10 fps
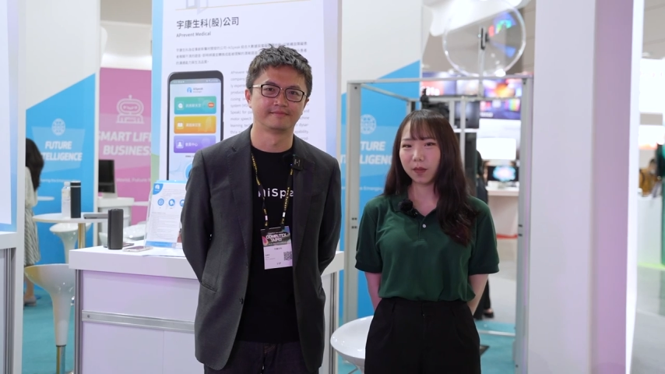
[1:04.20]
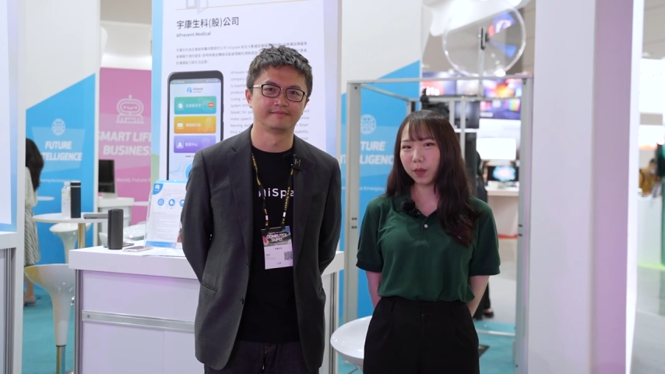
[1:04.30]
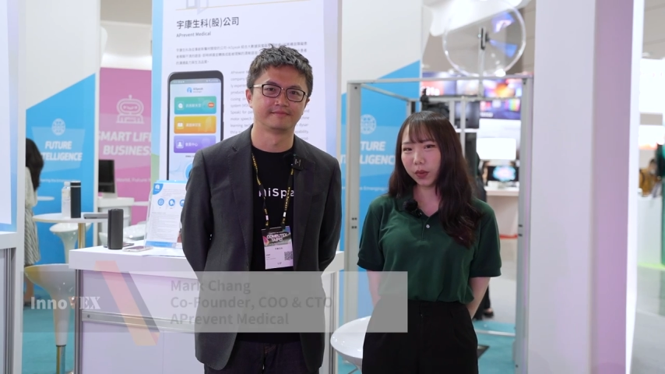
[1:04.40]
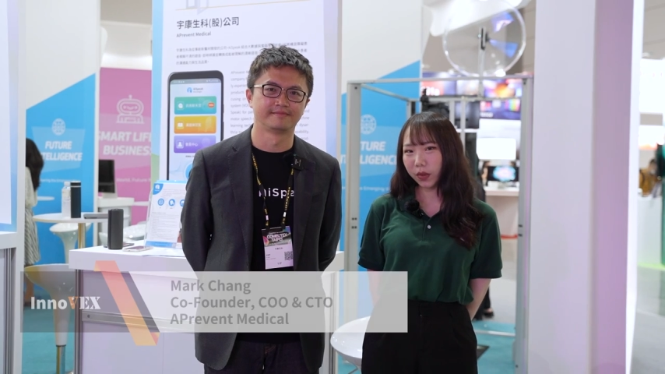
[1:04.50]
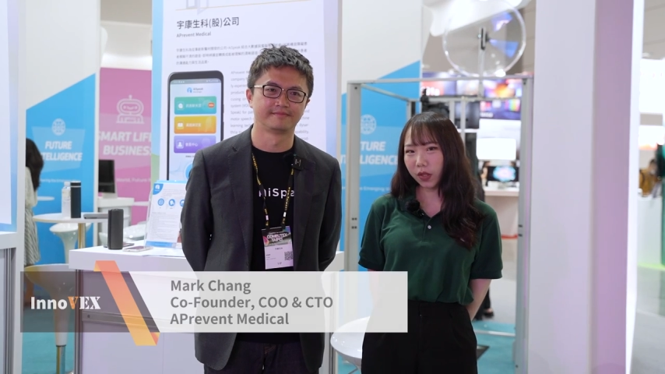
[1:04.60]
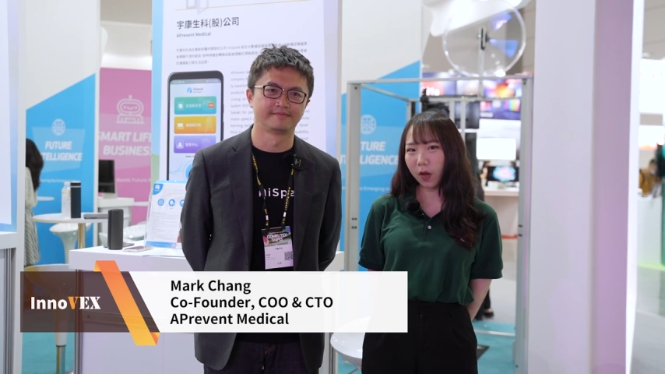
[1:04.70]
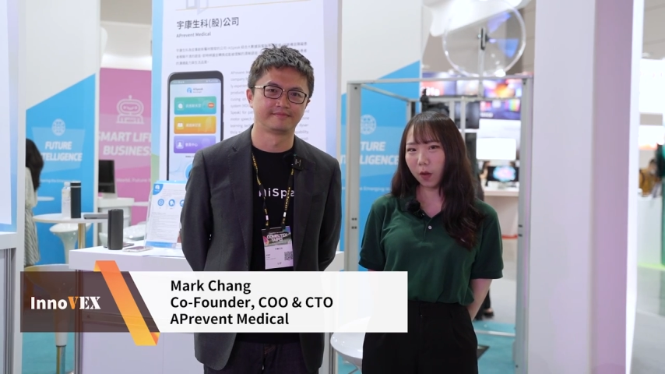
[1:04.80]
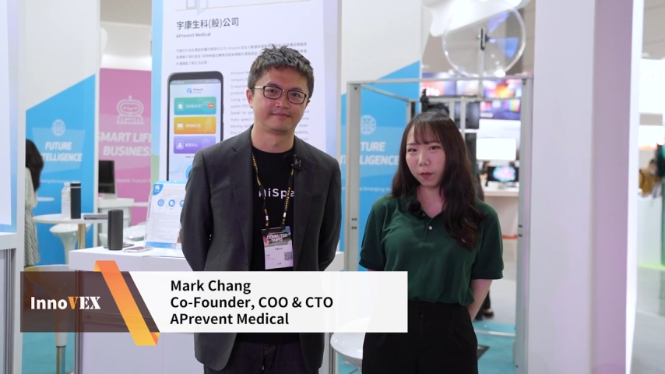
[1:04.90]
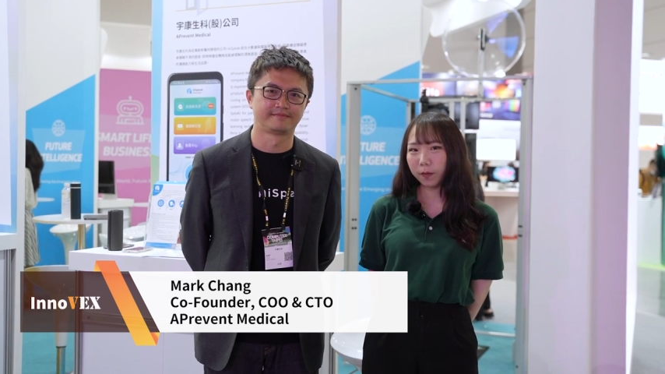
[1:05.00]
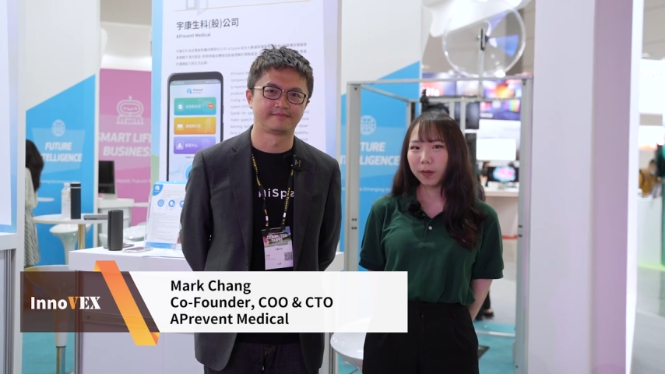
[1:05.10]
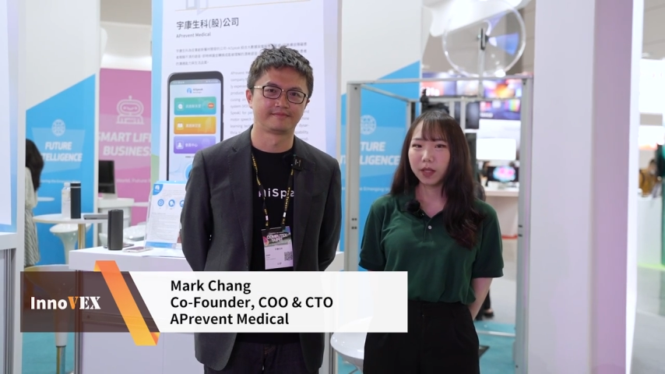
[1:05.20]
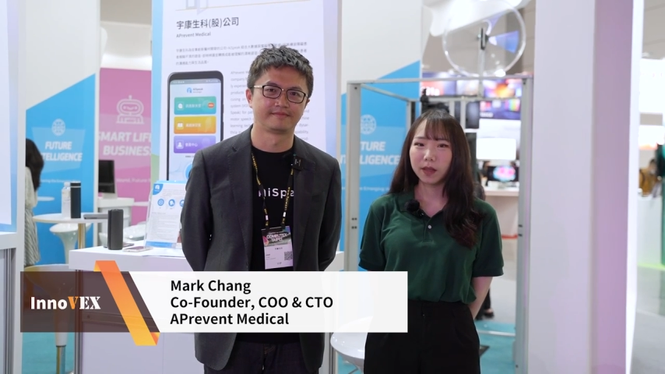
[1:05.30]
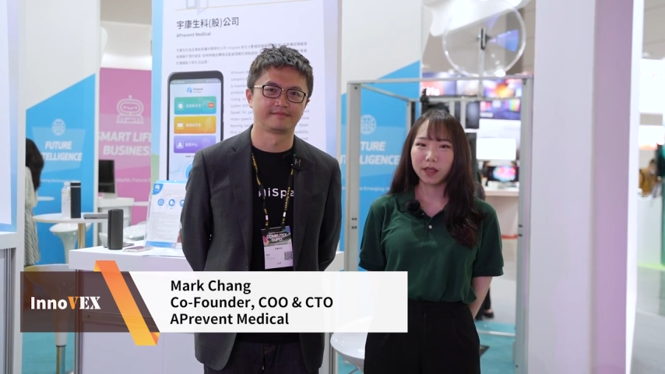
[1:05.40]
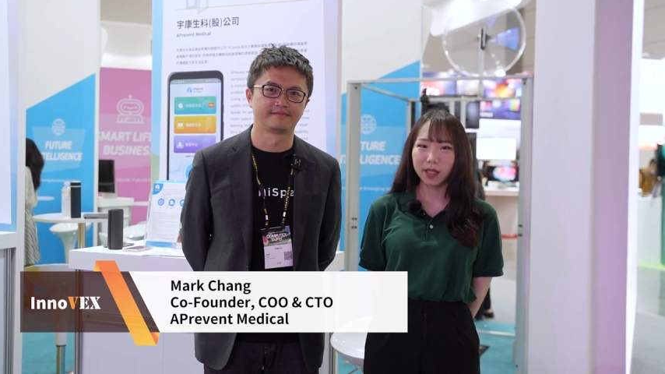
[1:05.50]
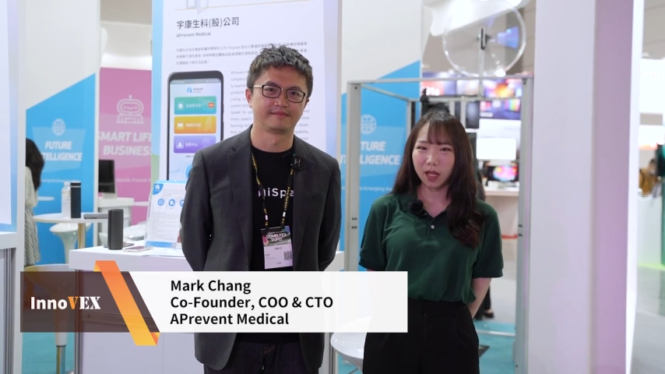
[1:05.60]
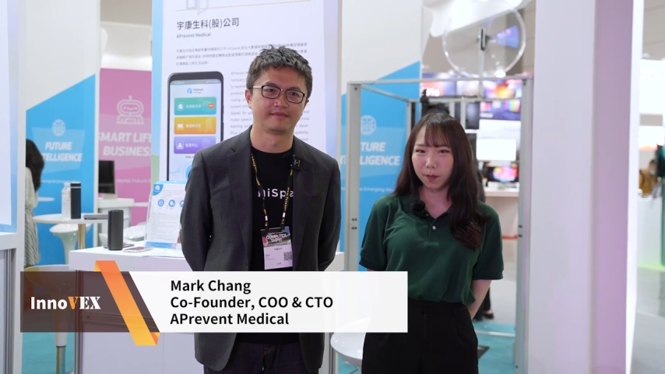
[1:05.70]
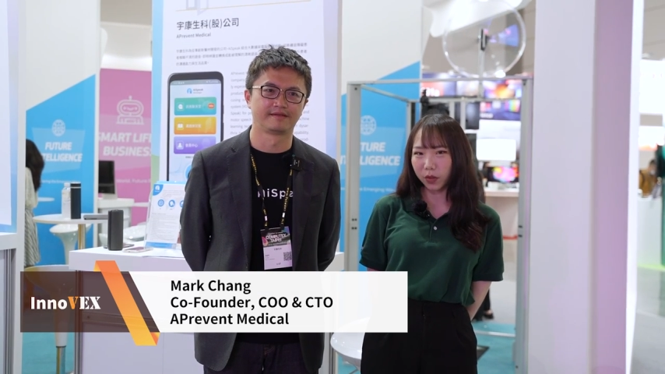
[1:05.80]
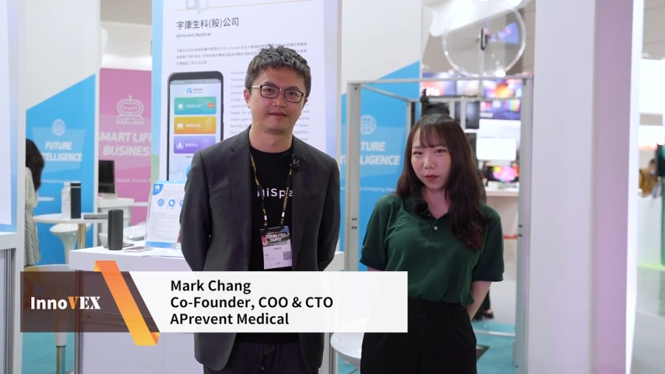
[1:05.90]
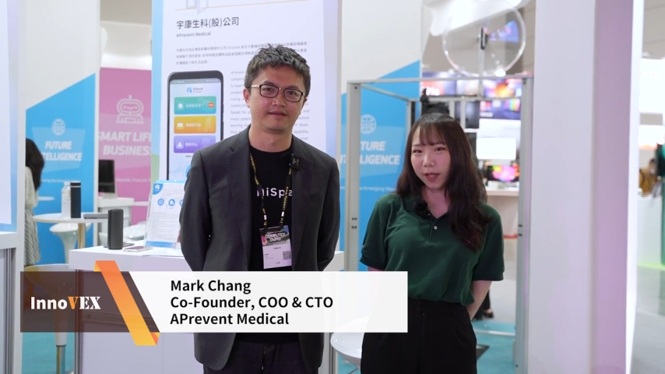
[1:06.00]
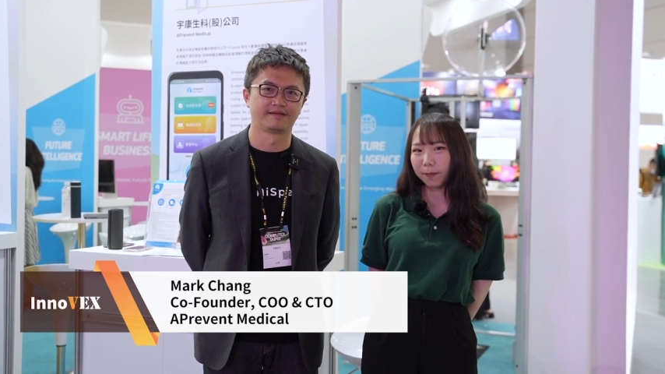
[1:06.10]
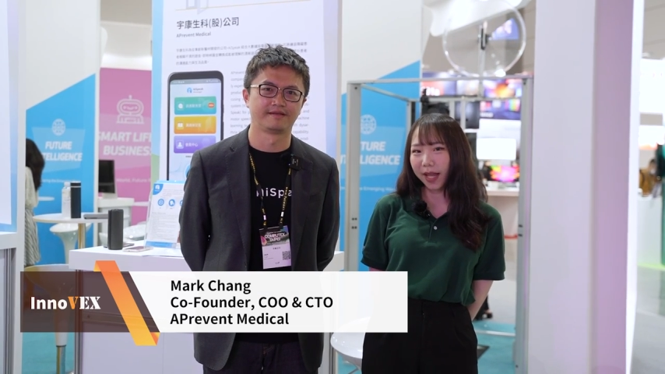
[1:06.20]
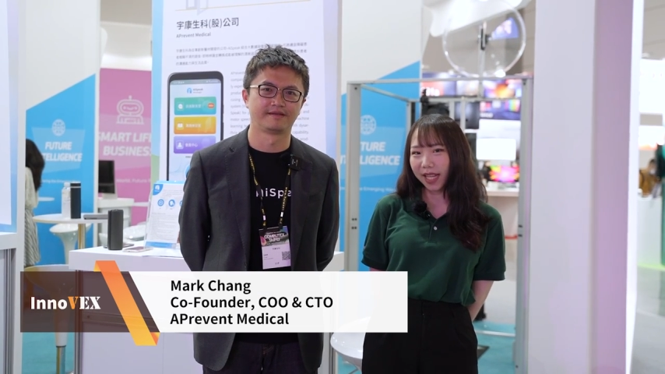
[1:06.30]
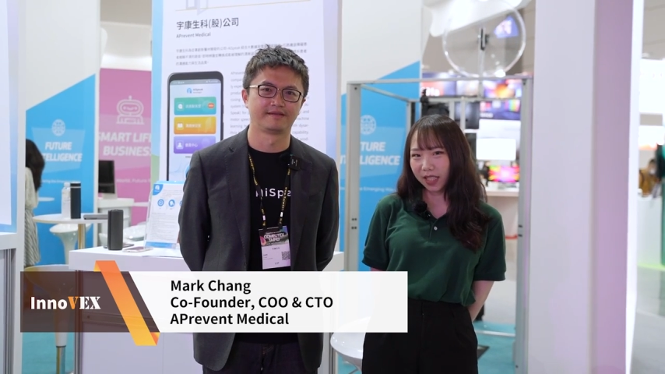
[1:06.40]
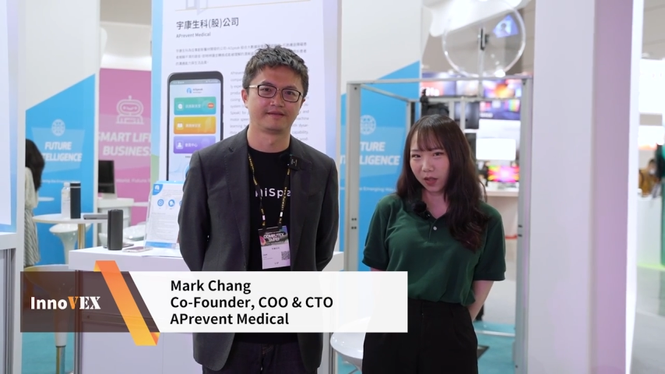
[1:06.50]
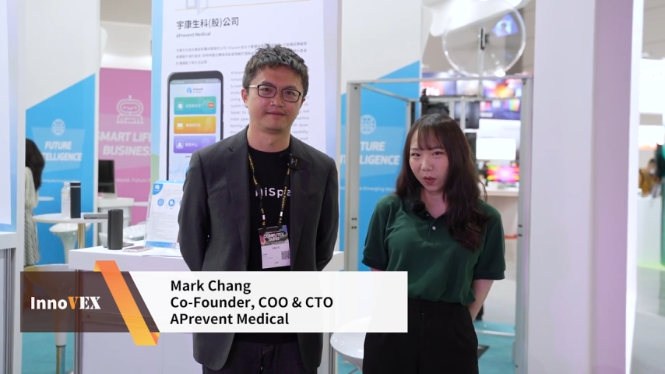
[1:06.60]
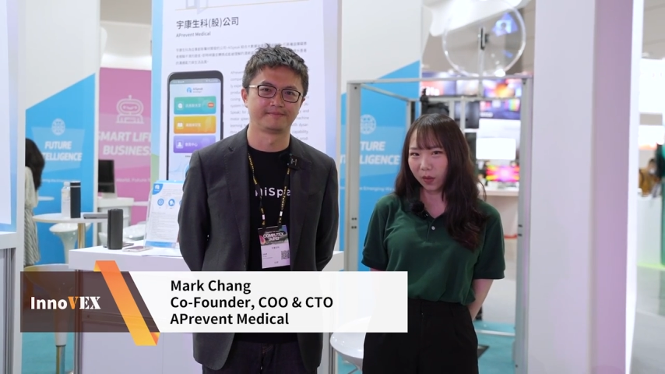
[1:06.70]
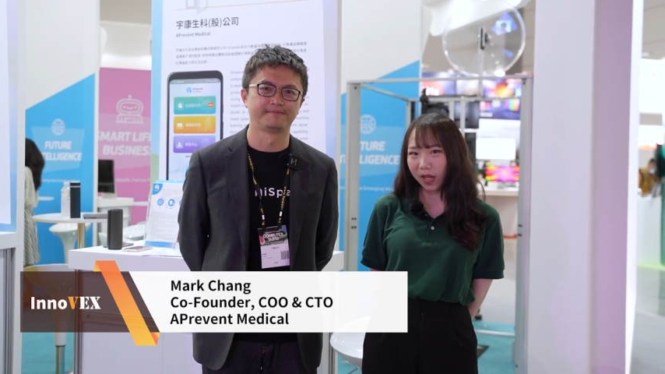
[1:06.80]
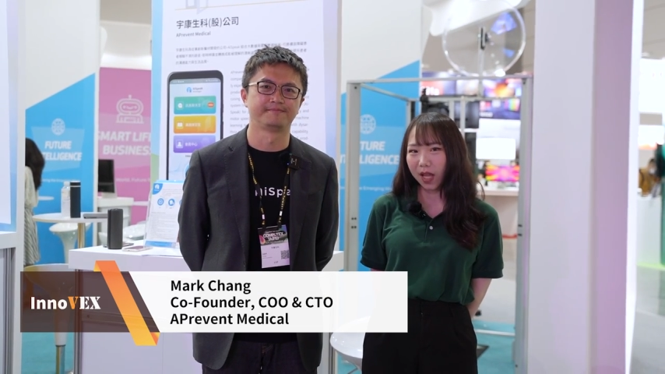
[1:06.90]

Speaker 1: the booth of Prevent Medical,